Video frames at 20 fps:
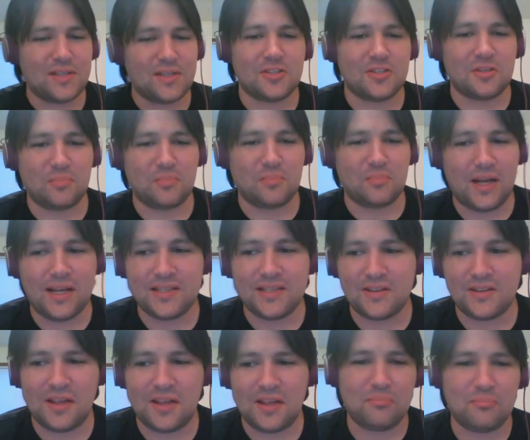your supplies are
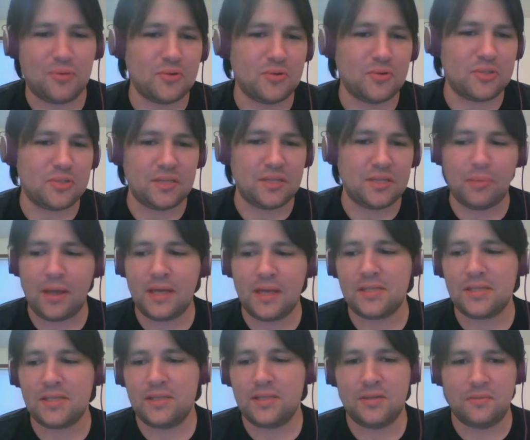like protein
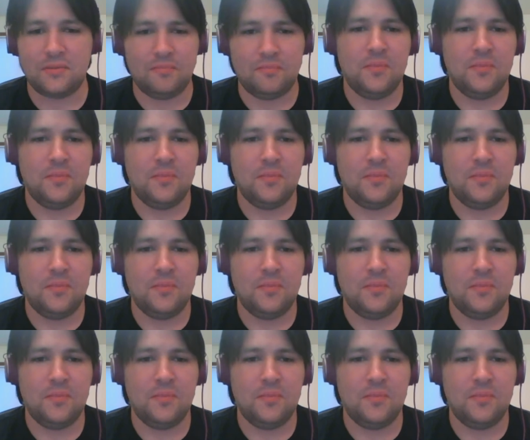paste and